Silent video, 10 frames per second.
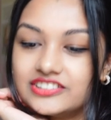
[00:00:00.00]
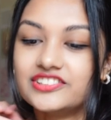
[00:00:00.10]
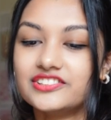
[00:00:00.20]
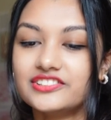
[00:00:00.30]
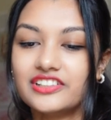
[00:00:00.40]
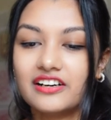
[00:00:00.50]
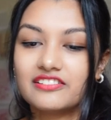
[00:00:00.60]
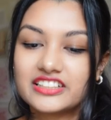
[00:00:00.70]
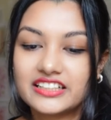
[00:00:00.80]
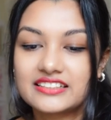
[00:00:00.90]
to
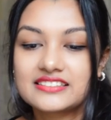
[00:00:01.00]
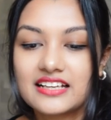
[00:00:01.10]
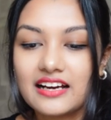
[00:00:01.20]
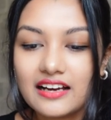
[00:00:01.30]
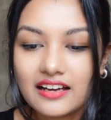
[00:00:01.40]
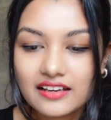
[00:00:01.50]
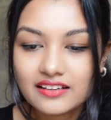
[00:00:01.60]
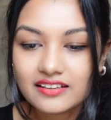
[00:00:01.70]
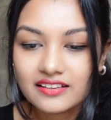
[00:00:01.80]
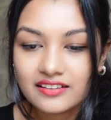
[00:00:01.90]
our next
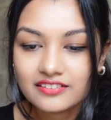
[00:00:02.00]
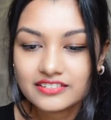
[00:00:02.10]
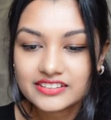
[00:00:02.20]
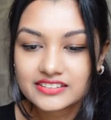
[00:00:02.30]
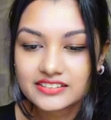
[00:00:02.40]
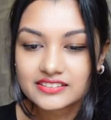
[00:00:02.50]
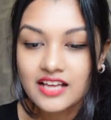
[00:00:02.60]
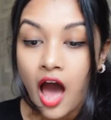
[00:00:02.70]
guy. Who is this?